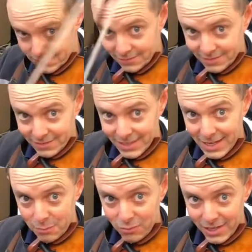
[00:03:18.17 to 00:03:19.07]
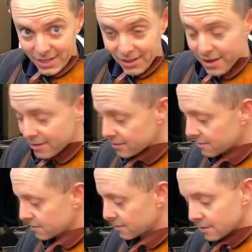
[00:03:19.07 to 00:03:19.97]
It's getting pretty
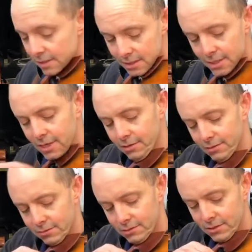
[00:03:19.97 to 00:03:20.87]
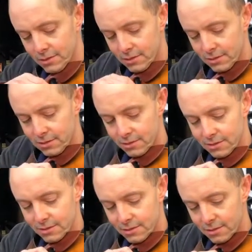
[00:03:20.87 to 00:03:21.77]
close. Now, turn it
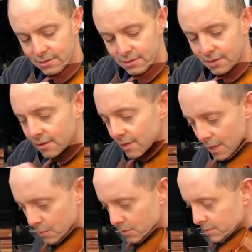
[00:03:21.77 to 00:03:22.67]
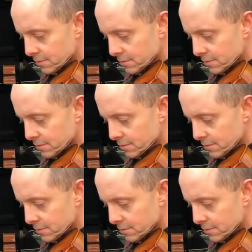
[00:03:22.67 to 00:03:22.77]
another couple.